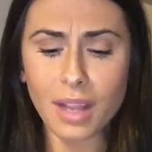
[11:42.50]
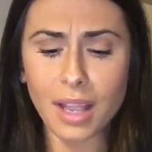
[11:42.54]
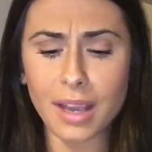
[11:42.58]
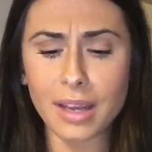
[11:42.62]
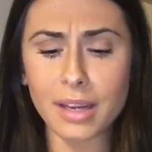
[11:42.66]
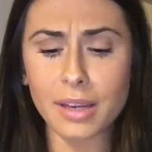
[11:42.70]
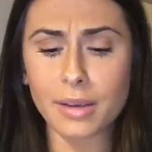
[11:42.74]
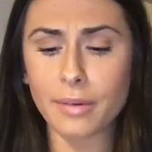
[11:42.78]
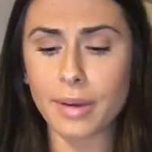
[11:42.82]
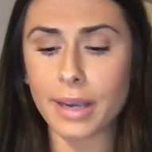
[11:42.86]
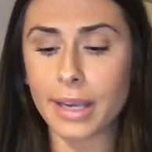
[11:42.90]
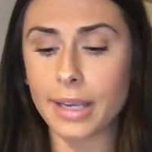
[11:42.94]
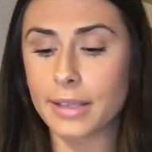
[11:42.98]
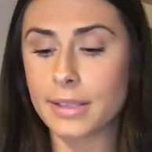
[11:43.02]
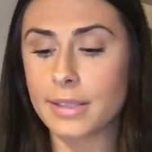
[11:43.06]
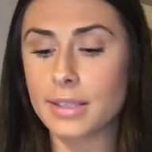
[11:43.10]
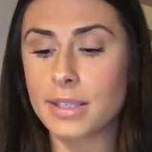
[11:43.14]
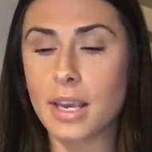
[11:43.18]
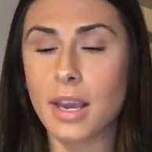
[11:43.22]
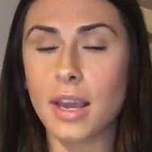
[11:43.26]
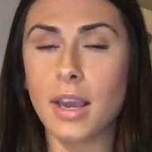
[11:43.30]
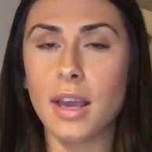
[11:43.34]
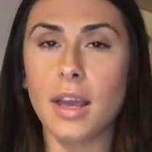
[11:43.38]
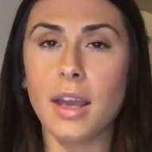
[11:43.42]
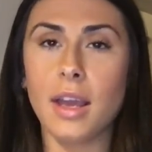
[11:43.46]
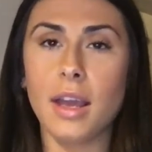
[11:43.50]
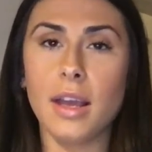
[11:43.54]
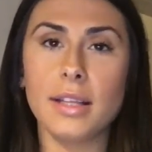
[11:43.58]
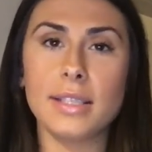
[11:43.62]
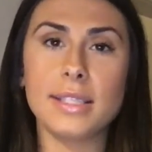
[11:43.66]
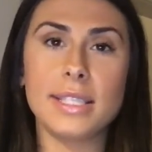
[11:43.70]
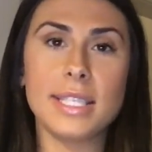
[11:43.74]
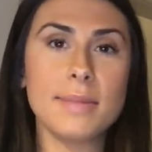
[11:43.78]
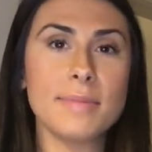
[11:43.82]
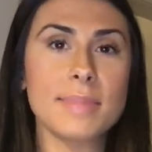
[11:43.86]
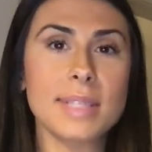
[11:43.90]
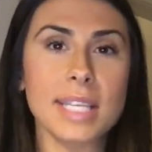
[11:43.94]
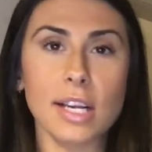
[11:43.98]
anyways, it
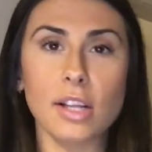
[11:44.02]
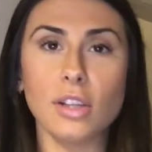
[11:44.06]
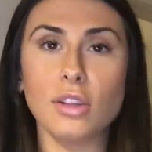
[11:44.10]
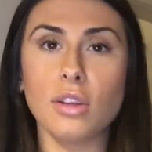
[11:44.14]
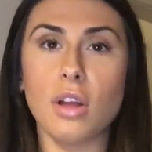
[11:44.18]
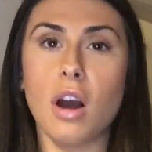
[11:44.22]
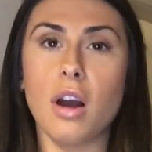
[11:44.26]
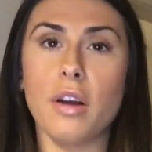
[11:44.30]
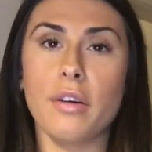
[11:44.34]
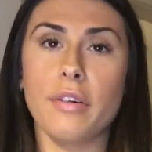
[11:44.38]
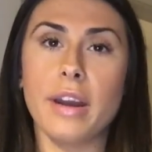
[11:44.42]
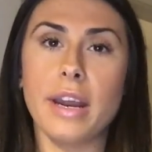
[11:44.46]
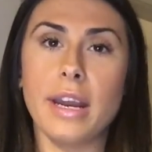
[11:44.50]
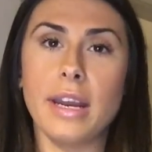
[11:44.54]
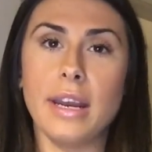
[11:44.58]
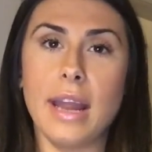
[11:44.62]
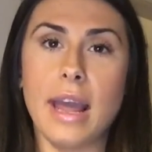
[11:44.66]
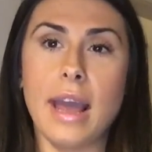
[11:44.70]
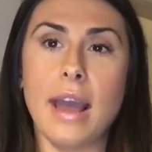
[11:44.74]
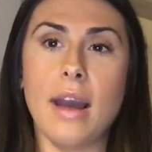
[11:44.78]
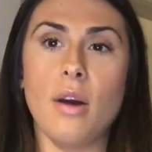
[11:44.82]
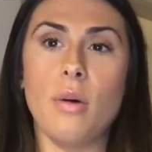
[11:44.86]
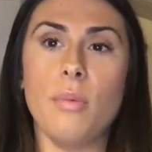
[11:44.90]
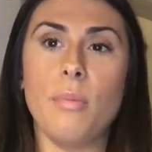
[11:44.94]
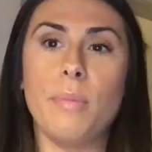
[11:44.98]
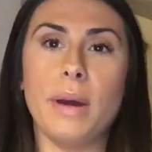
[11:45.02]
seems like a lot right now,